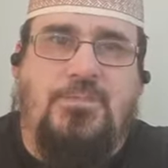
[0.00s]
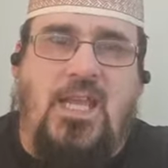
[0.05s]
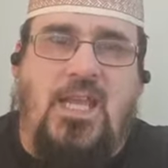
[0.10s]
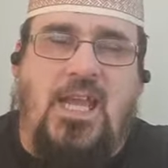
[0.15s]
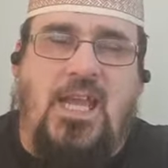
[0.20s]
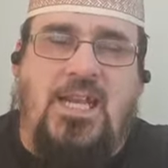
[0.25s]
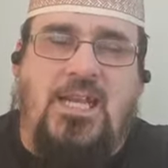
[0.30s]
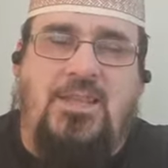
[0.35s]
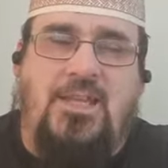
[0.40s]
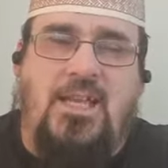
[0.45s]

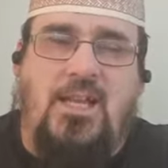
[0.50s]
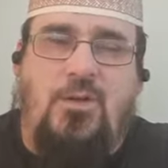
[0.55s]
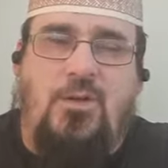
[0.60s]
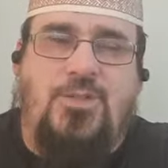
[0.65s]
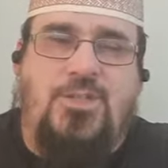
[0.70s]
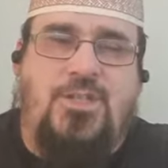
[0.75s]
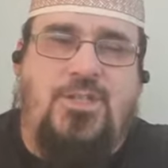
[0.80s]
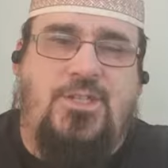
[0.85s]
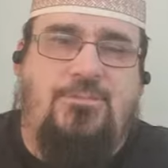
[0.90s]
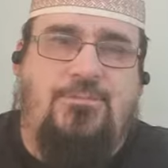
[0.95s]
Anything
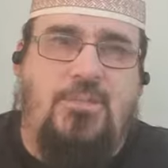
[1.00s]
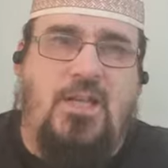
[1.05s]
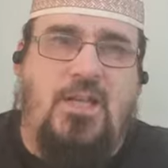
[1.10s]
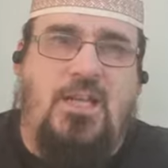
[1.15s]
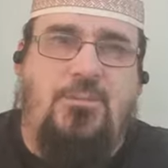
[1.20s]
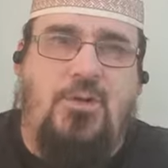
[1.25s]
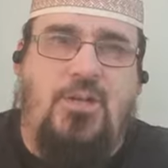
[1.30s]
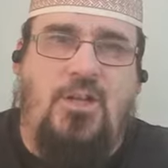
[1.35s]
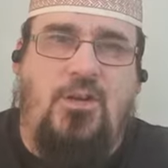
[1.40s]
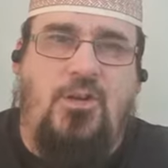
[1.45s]
else?
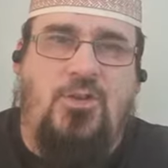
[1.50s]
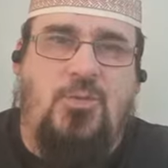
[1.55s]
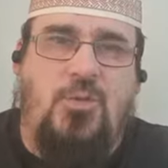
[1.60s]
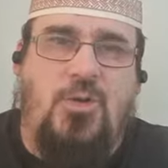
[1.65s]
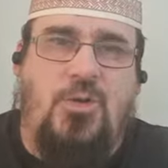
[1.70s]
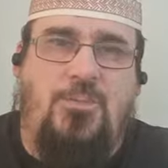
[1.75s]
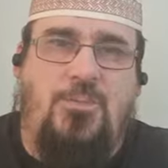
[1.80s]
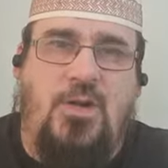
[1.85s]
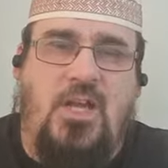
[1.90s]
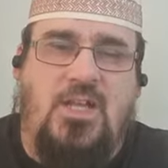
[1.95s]
Anybody else
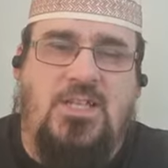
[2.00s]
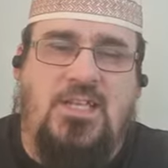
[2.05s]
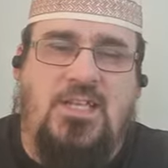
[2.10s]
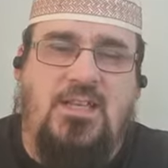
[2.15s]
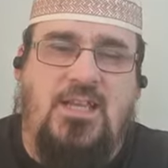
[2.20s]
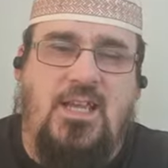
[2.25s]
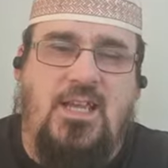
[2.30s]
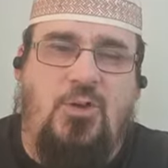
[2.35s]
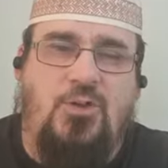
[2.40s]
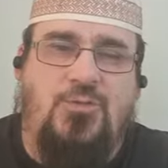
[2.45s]
want to pass
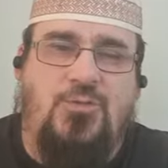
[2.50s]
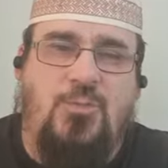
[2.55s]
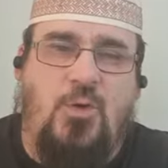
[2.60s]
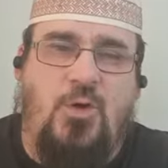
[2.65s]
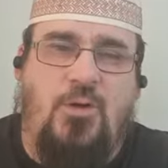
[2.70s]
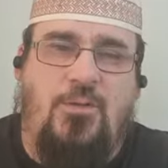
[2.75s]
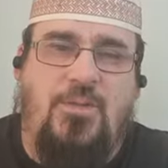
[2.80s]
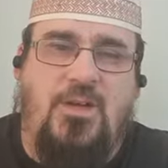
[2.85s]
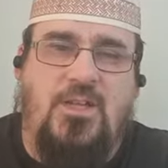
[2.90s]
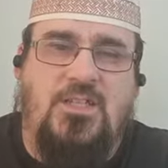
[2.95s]
anything else
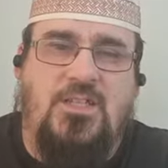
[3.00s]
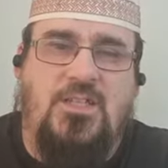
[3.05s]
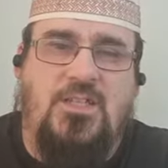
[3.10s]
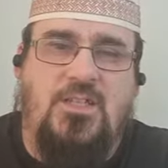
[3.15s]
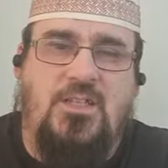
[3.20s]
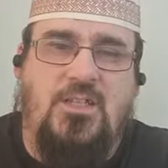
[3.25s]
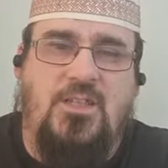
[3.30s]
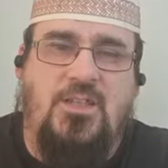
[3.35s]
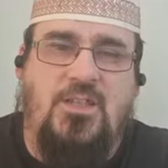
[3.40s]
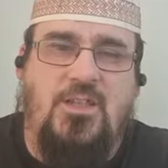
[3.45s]
more amongst the
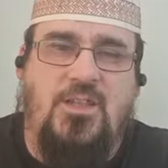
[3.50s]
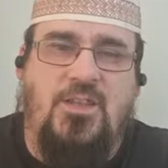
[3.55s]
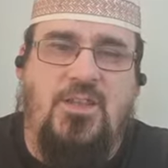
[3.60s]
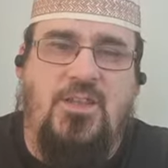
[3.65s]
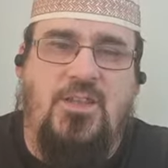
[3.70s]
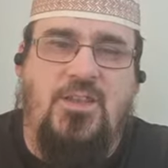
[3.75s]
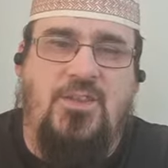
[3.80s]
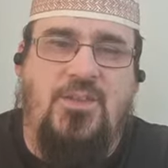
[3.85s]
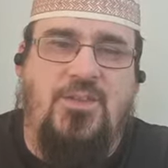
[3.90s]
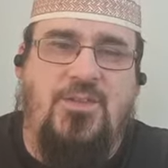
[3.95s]

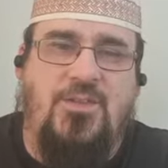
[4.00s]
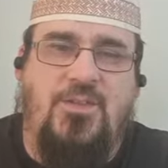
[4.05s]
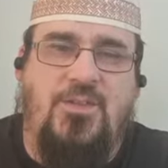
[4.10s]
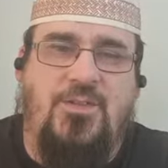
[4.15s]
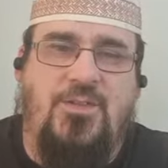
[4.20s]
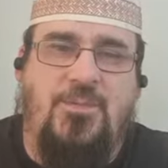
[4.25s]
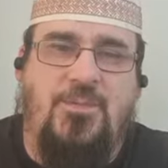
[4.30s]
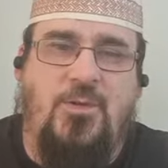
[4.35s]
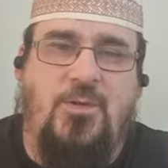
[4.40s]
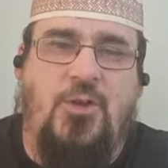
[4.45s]
the, the, the,
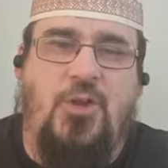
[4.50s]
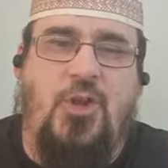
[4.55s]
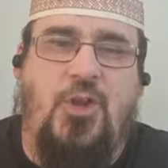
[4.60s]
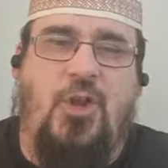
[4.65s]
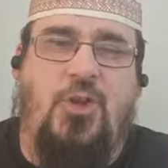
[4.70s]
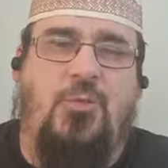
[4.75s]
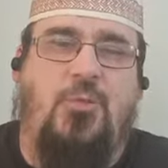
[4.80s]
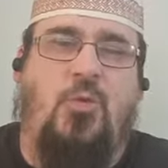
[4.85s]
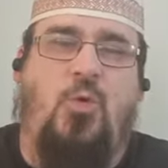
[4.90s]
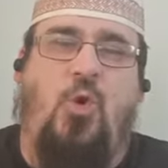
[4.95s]
the,
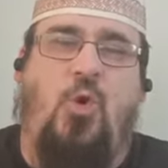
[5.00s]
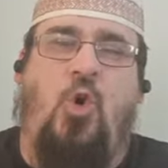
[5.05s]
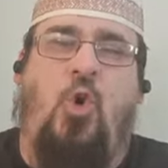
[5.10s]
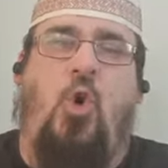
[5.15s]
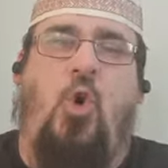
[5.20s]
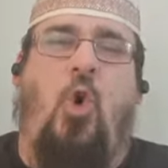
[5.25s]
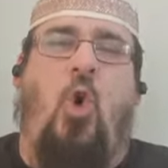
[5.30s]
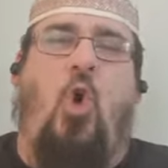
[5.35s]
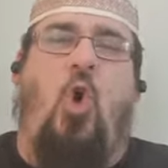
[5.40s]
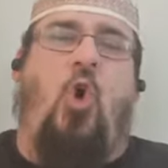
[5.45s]
the
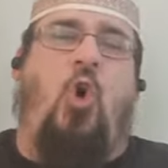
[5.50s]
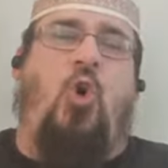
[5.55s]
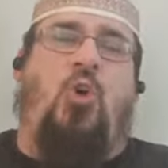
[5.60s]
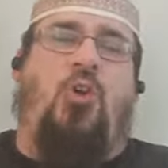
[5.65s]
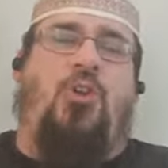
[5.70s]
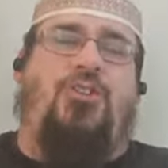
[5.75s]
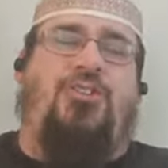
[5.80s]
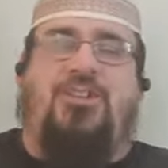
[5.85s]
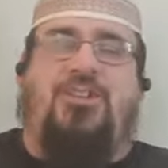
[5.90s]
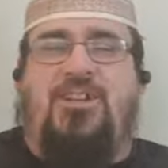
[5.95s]

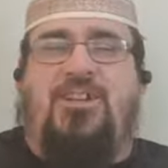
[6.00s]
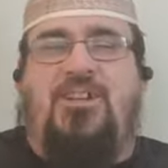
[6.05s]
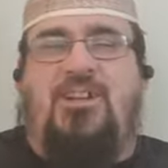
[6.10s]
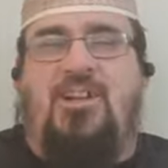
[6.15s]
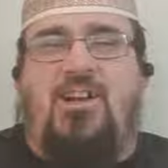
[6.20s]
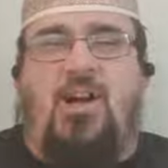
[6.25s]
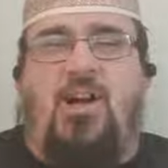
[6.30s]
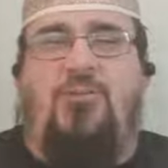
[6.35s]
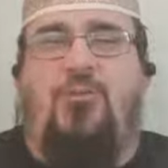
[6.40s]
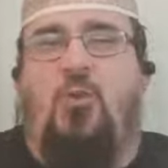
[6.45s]
horde?
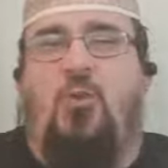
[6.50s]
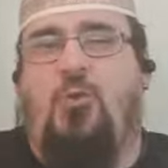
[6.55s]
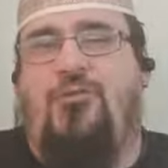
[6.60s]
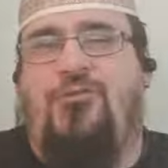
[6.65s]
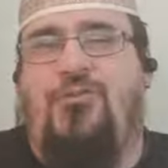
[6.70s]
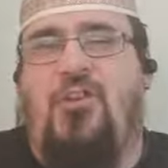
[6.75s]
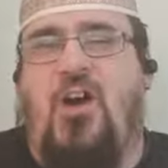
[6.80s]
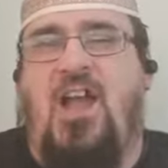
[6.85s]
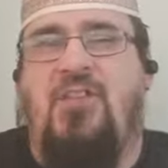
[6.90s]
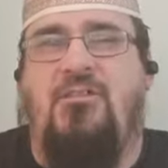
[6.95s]
of all
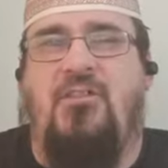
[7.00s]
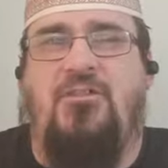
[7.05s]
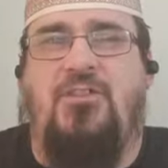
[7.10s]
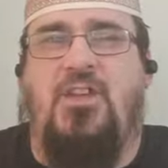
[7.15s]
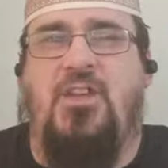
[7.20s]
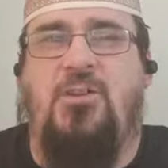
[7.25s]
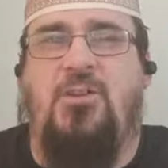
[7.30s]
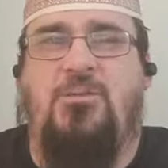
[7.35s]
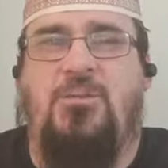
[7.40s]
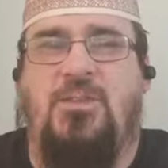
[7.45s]
five of
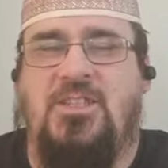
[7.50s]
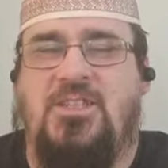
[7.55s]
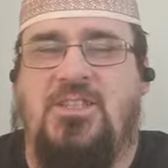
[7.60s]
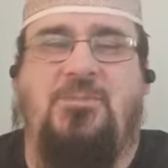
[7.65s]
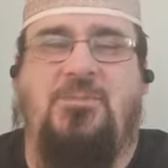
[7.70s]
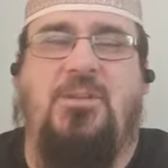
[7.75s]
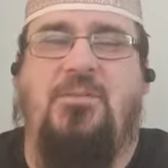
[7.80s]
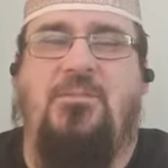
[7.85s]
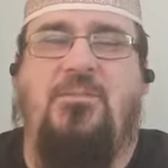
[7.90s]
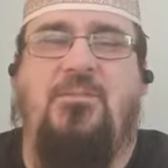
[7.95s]
you. There's a
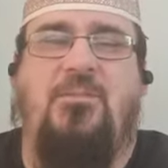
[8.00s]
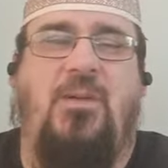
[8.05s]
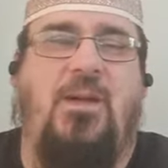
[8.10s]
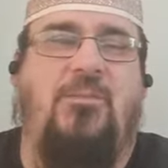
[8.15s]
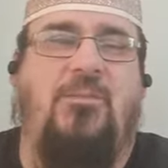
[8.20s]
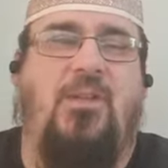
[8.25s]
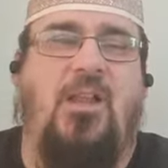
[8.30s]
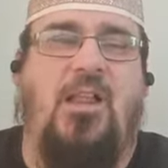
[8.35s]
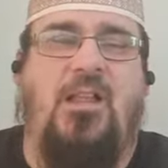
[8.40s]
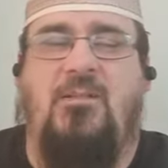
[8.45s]
bit
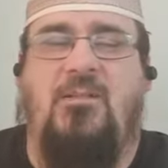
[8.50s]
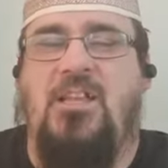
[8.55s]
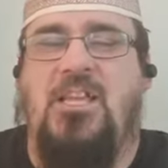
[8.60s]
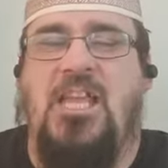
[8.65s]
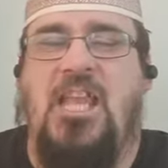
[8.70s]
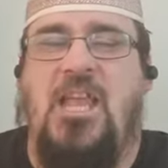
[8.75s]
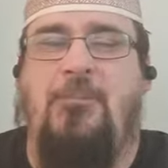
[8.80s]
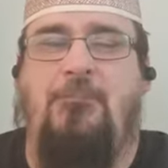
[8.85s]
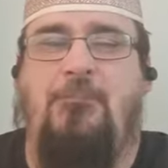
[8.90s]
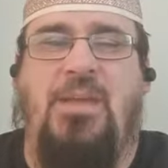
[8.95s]
but like
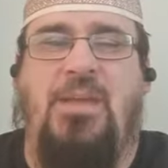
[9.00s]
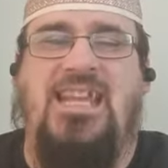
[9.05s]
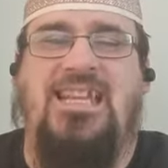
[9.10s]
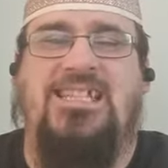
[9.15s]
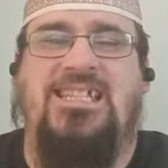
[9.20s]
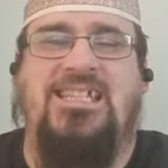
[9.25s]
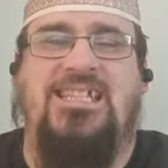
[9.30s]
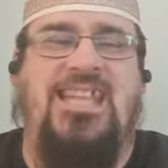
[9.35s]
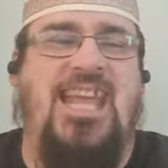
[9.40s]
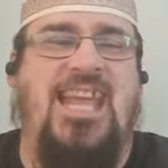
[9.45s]
it
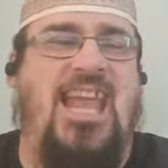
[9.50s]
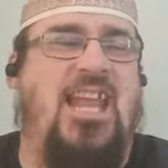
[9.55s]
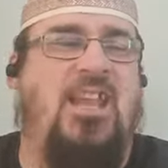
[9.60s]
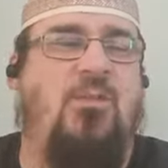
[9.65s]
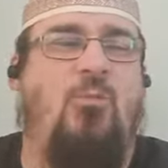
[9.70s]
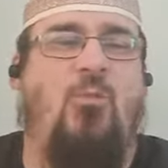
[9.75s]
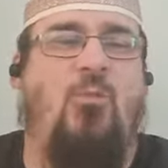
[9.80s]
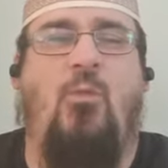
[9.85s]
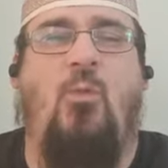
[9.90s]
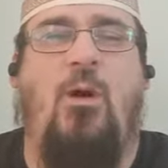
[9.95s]
peaked at 10
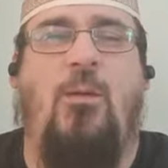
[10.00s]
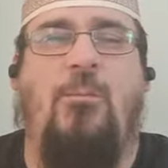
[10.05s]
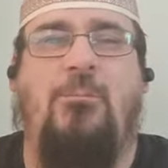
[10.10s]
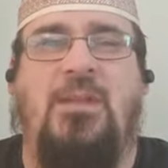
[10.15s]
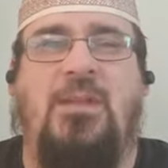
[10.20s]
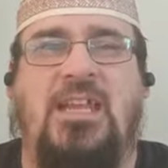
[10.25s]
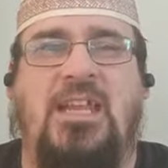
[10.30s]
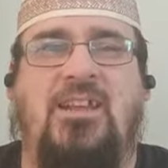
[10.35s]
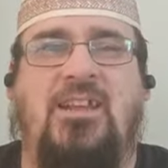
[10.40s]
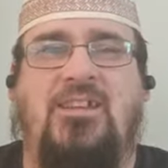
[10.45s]
one
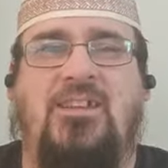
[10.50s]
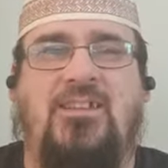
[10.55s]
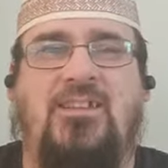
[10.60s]
minute.